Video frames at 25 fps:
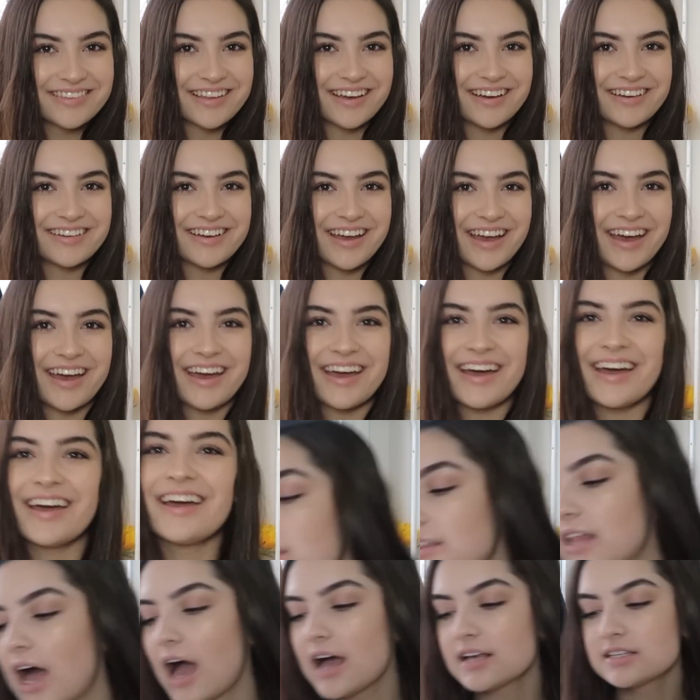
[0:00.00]
Okay.
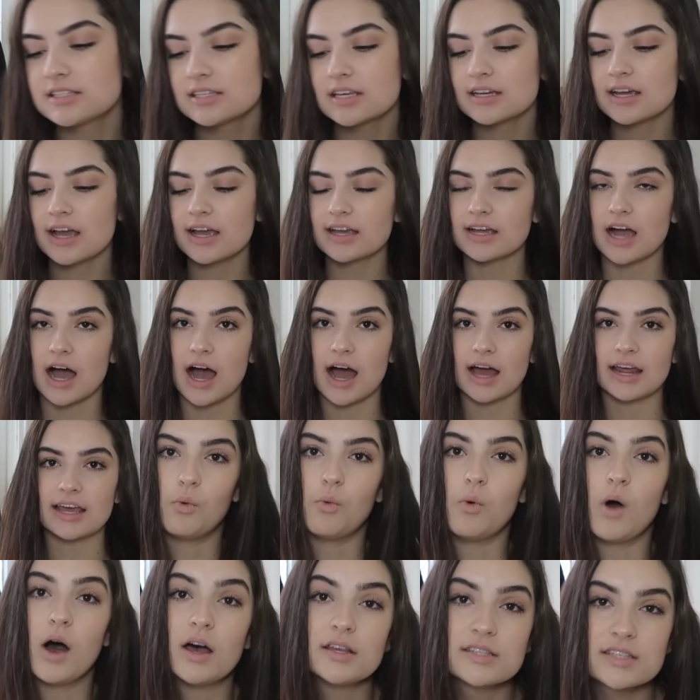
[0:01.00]
The last thing I got
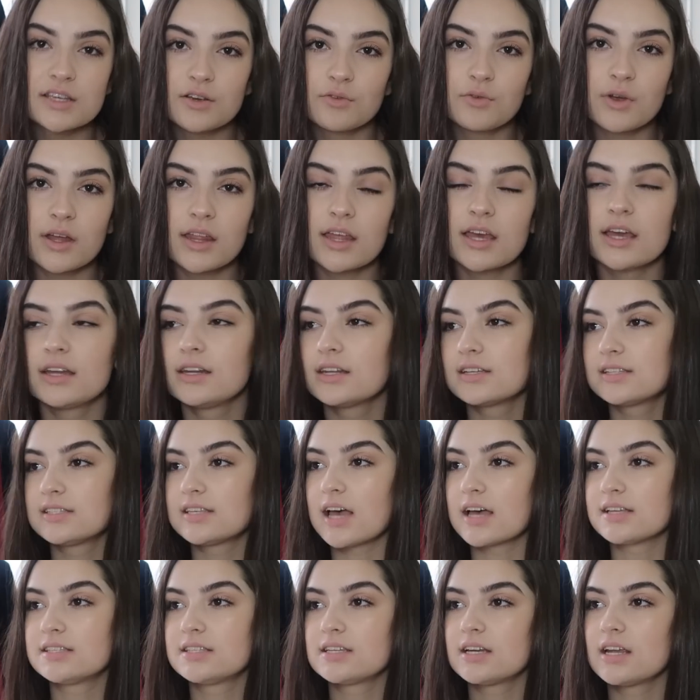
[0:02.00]
wasn't really a
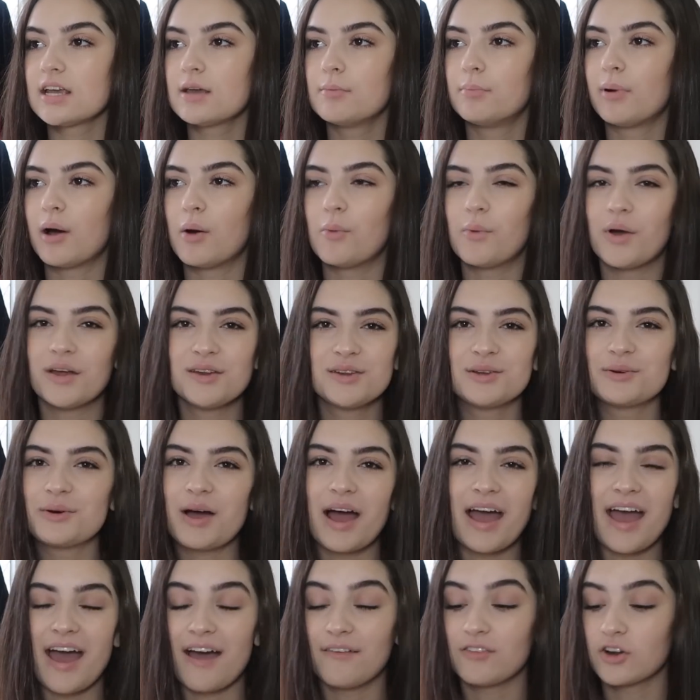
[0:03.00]
necessity, but when do
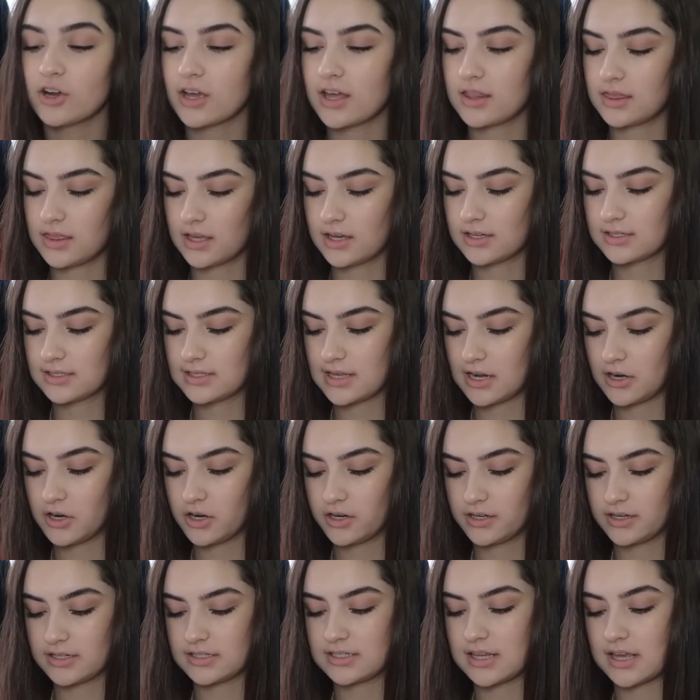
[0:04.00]
I ever get things that are
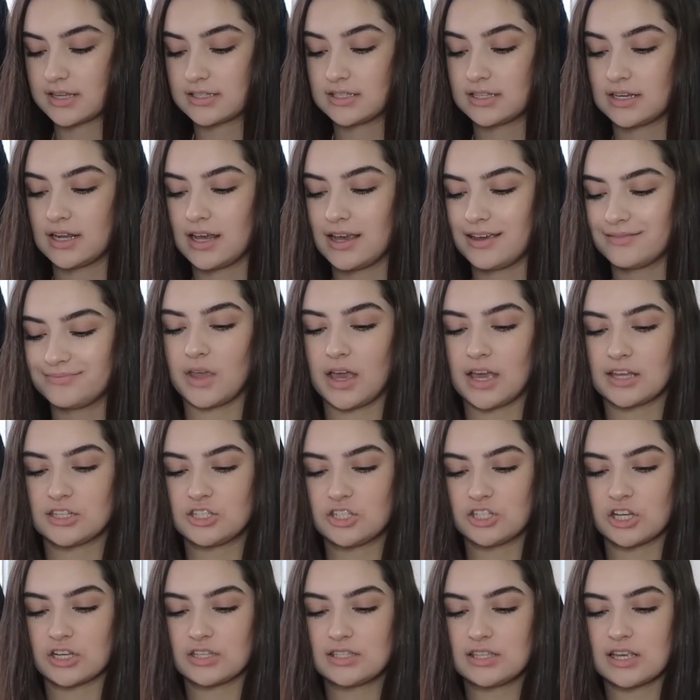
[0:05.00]
a necessity?
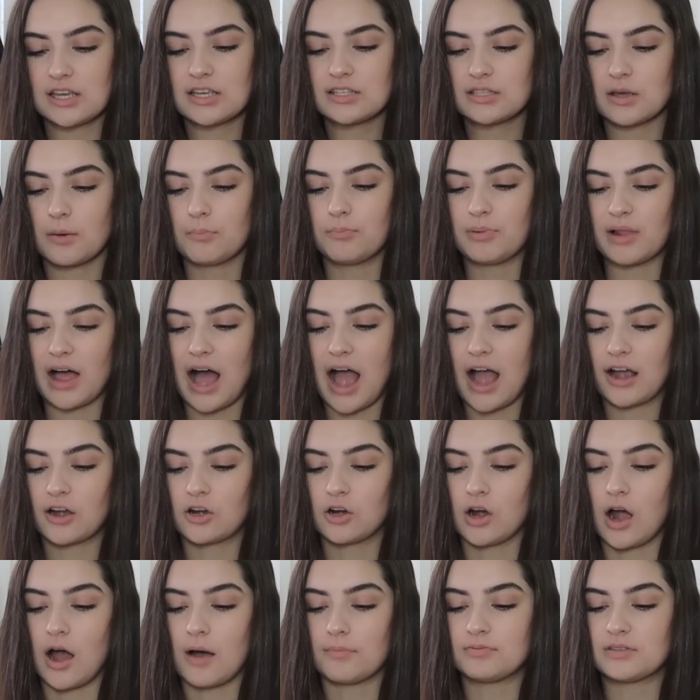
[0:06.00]
It's just this black
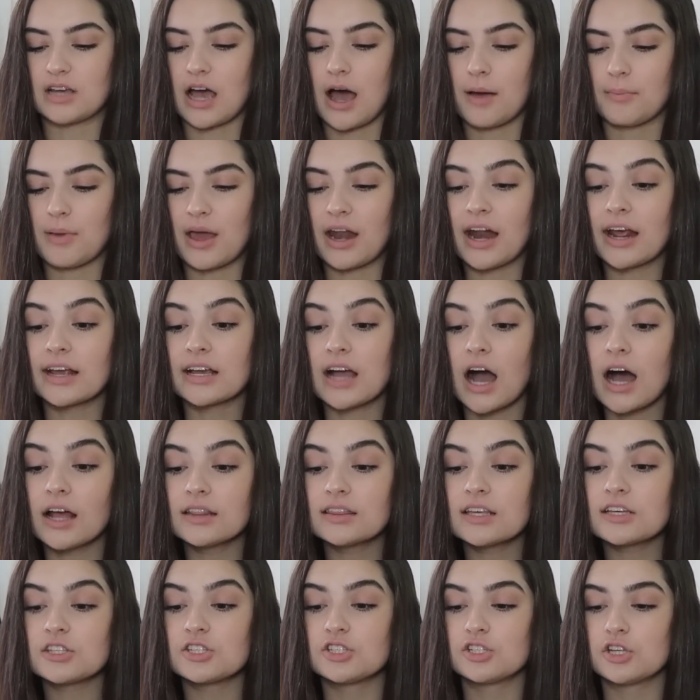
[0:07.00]
crop top. And I got
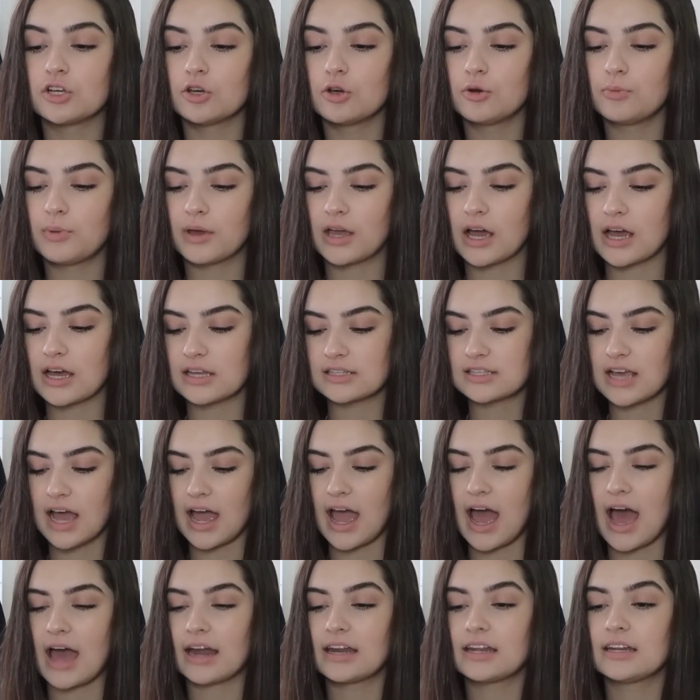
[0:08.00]
this too because I
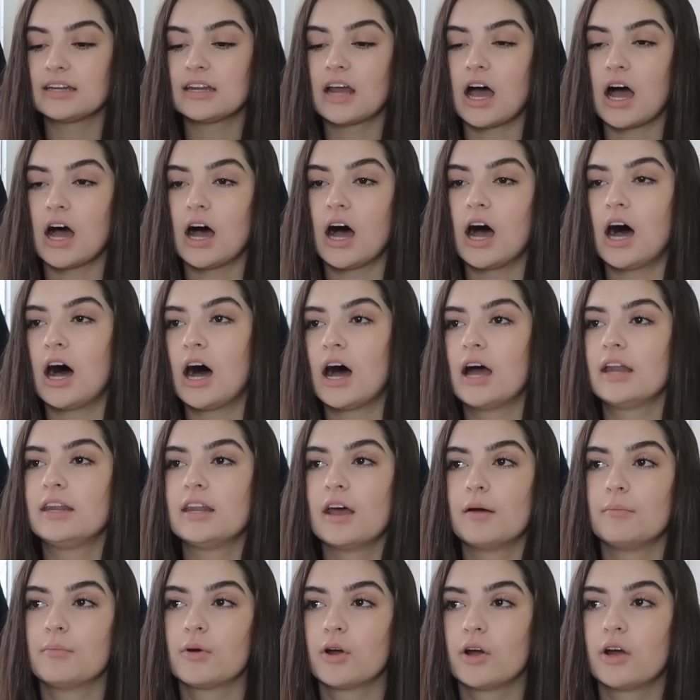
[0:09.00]
had an odd
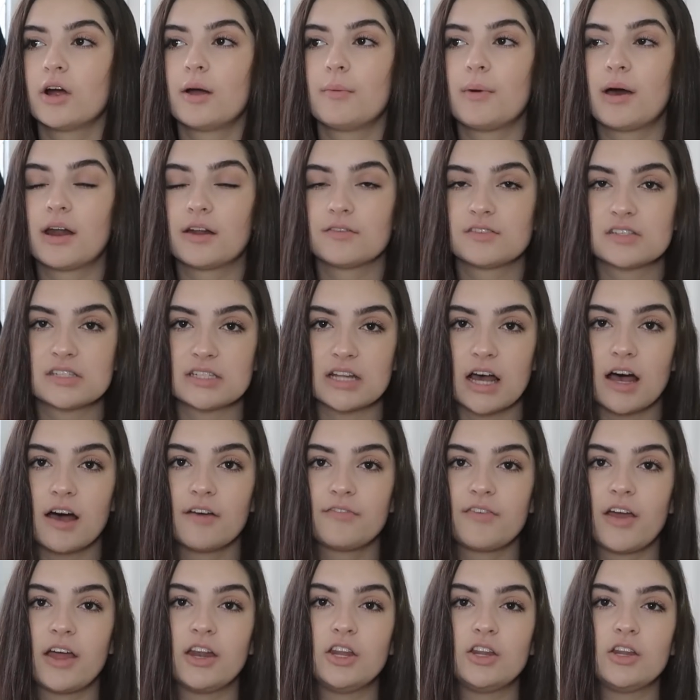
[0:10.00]
number amount of
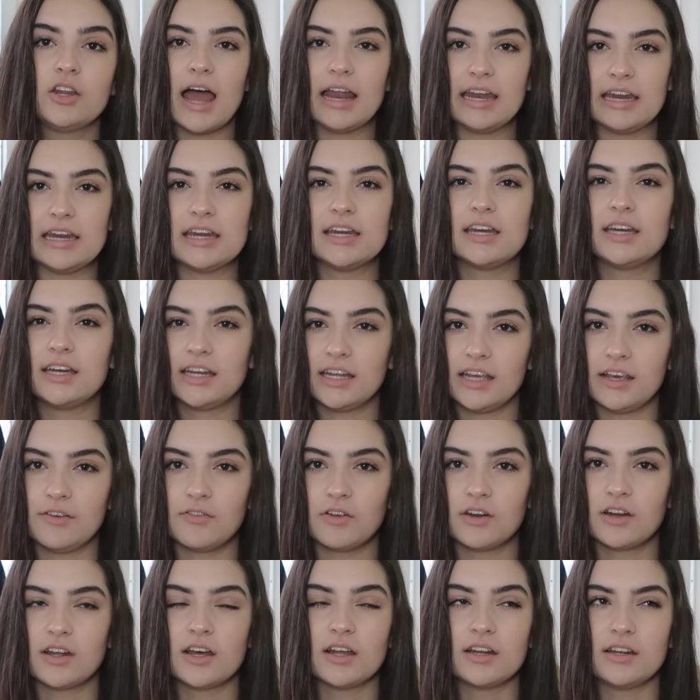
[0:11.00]
stuff and I needed an
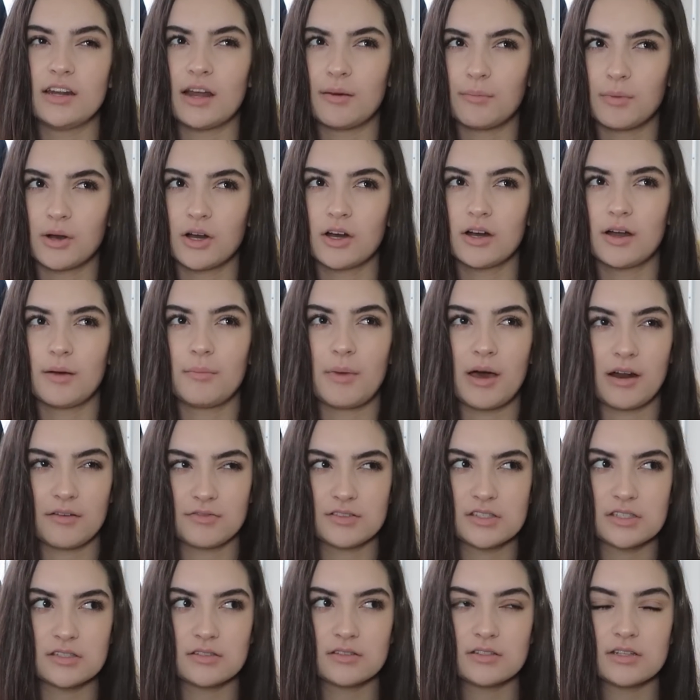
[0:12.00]
even number amount of
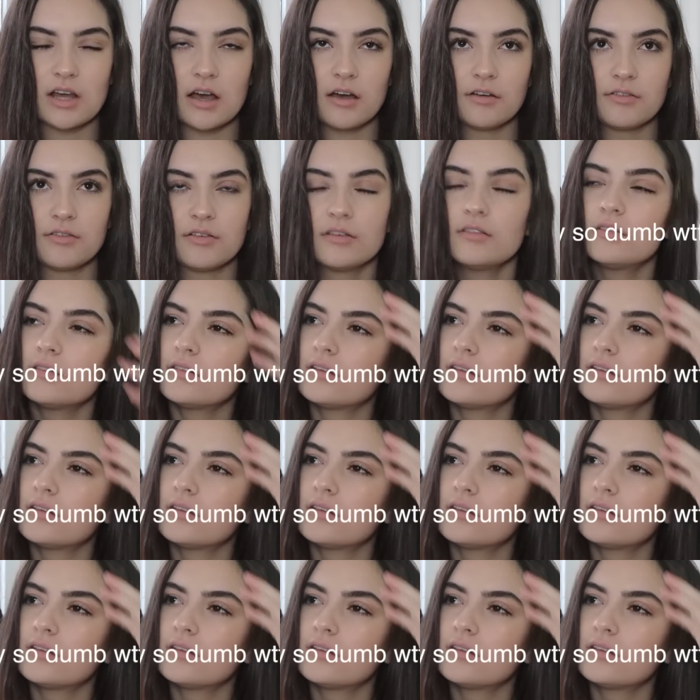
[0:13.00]
stuff.